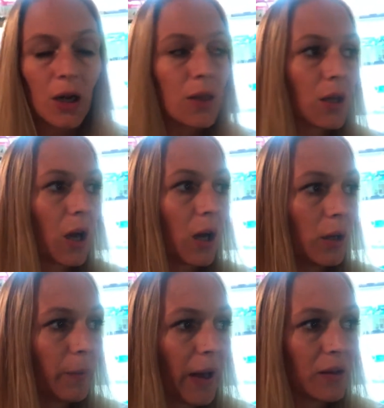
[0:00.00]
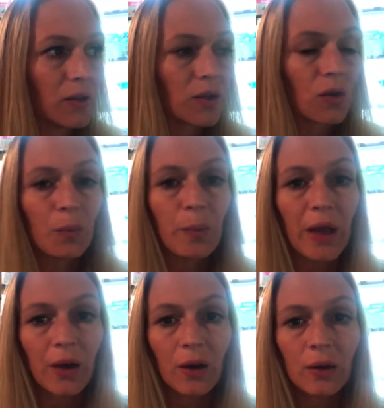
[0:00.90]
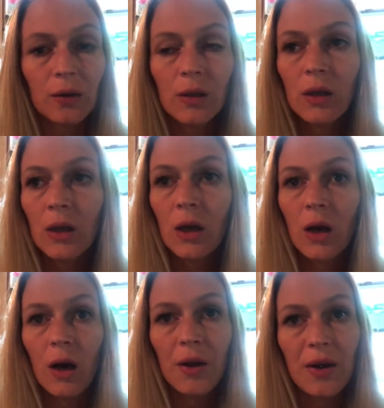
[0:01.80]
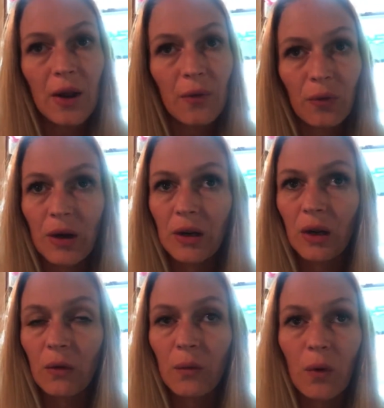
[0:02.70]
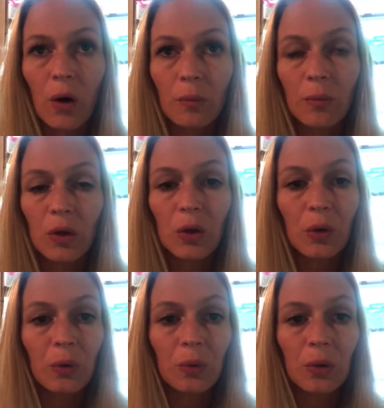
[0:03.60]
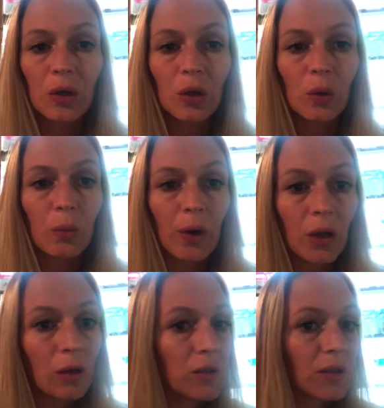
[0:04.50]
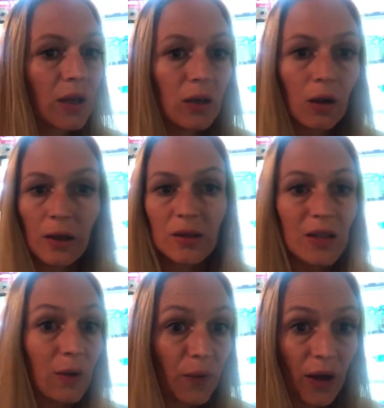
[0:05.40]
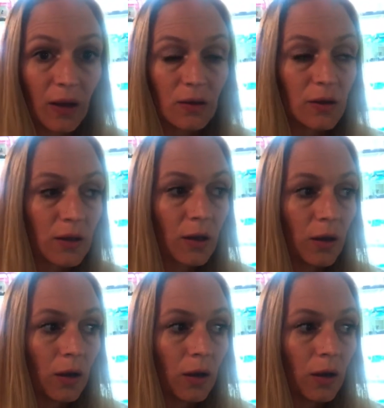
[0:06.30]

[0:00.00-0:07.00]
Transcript: Like the color patterns on beta are never ending from, your regular cellophanes.